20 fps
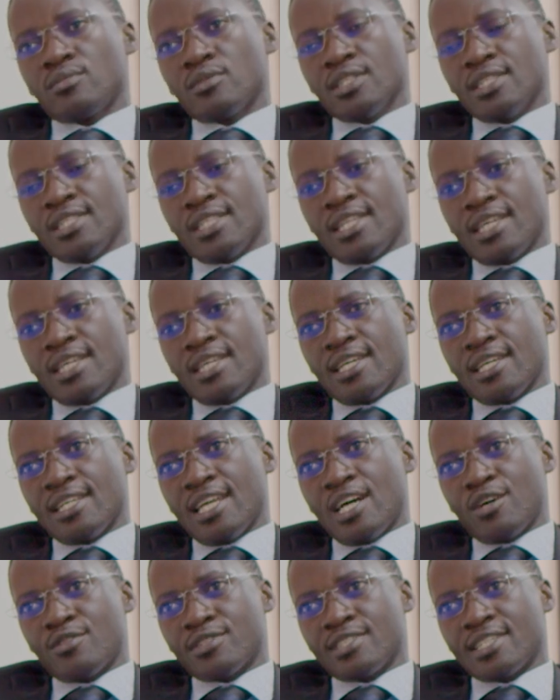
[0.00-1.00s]
the
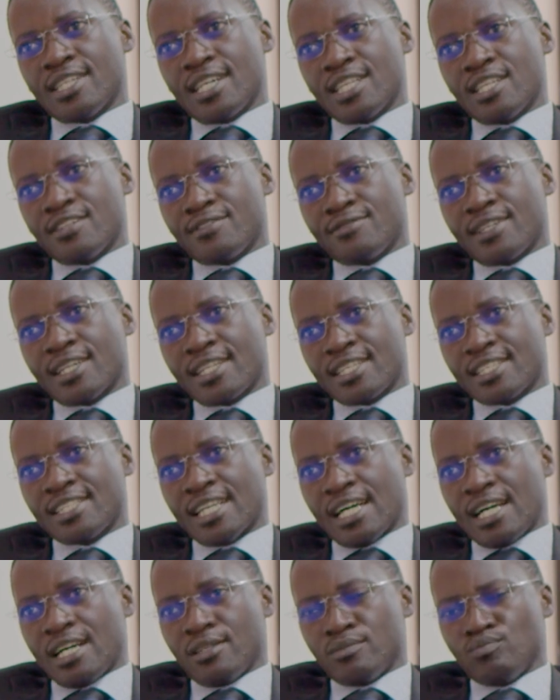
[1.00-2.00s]
other
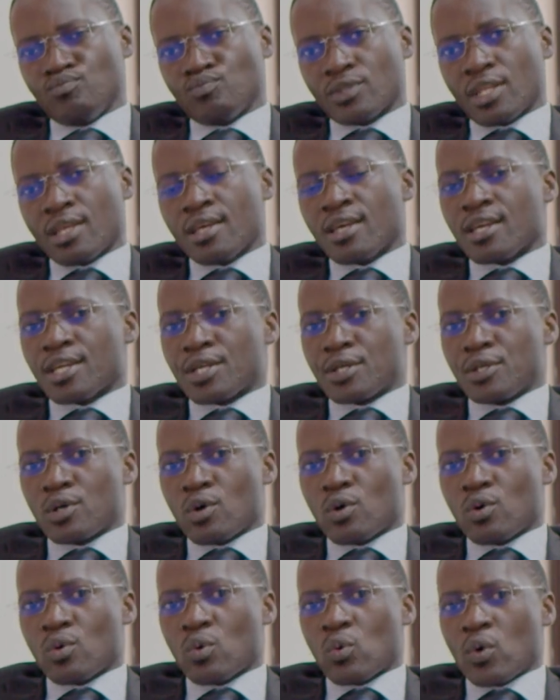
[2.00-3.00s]
factor,
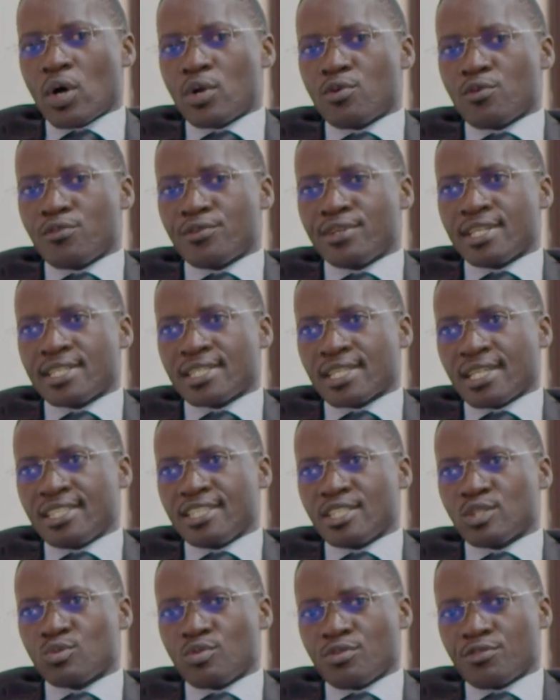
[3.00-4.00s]
one of the
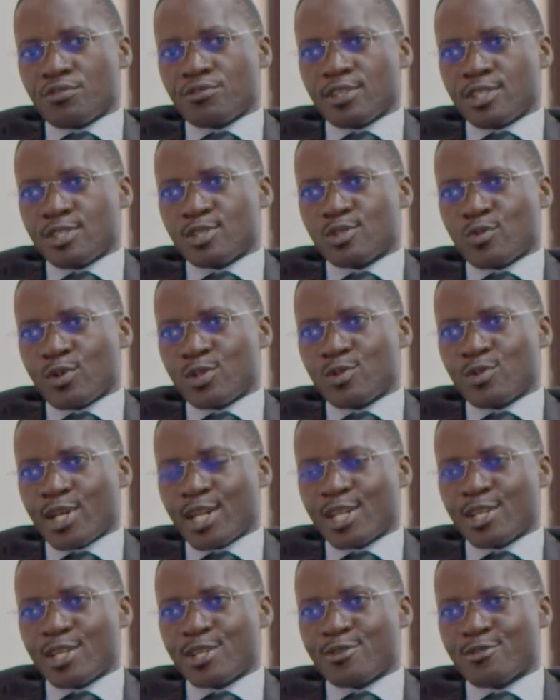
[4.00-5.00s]
challenges we faced when we
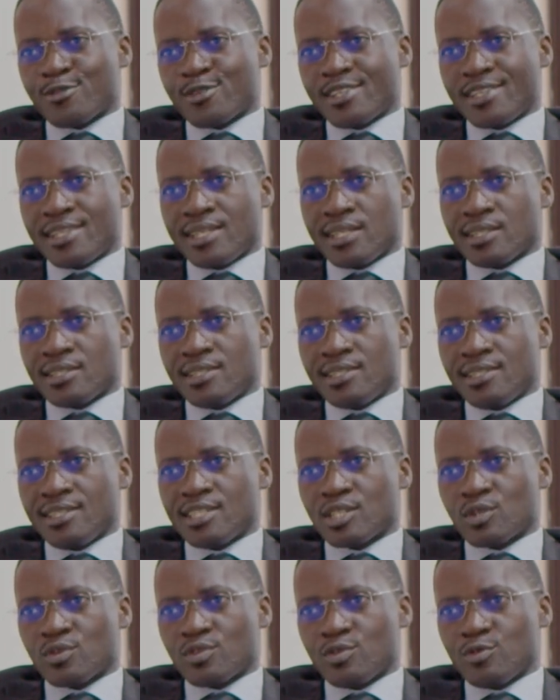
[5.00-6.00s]
are day to day
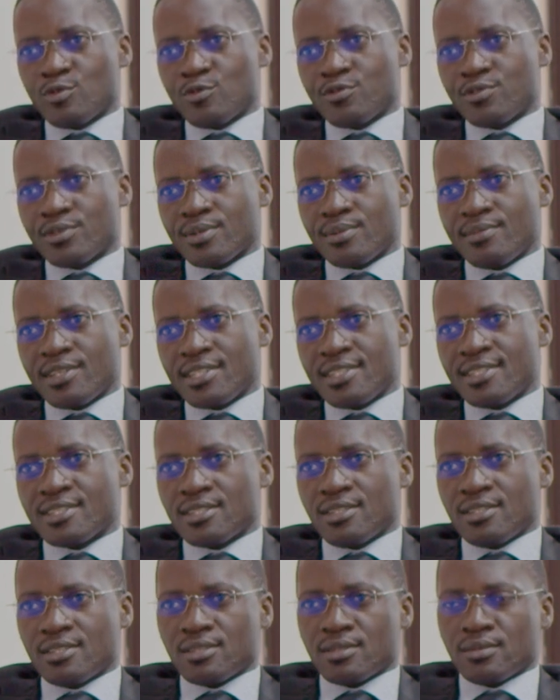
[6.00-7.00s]
dealing with
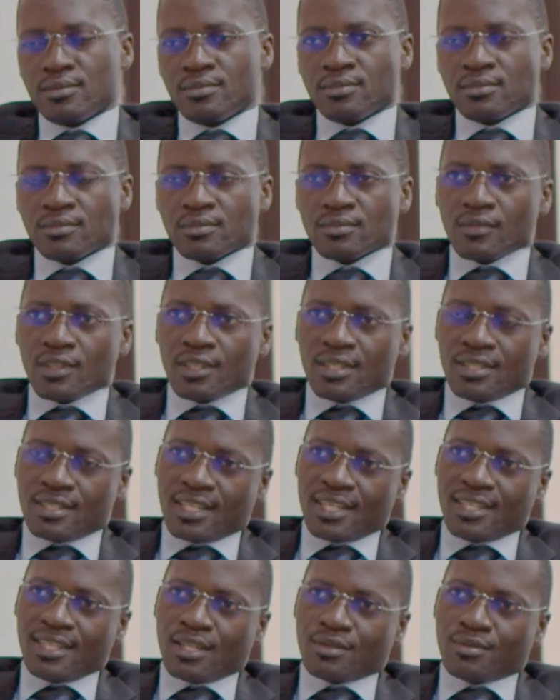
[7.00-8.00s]
medicines is
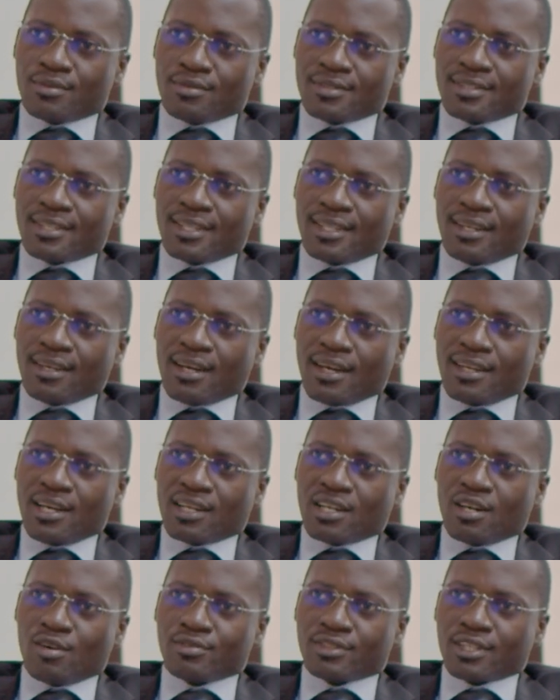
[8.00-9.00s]
either to say
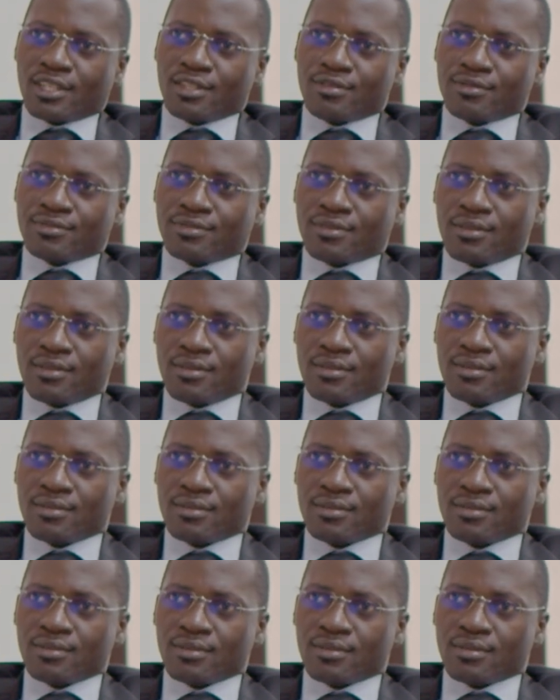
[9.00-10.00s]
unaccounted for,
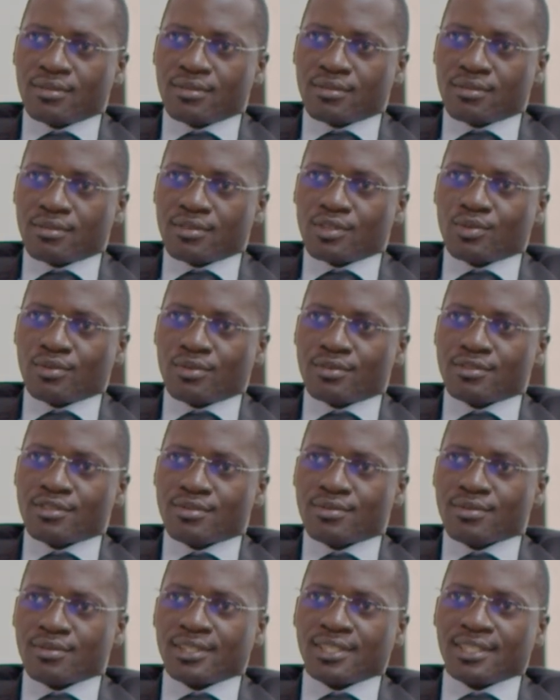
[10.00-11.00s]
what was the
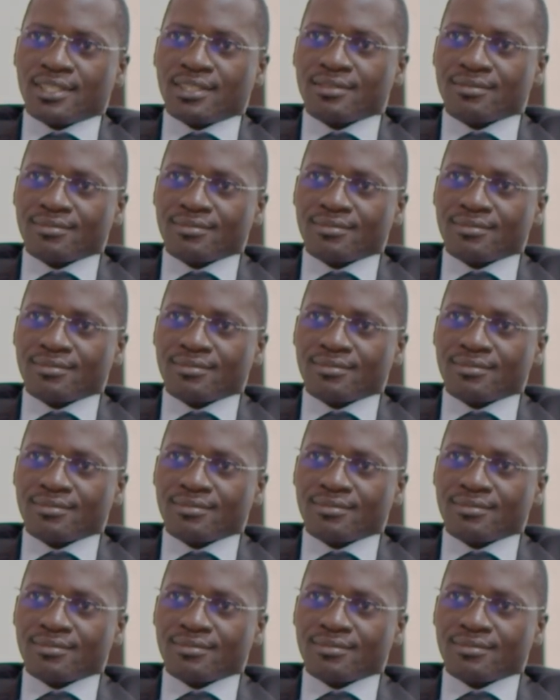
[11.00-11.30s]
story.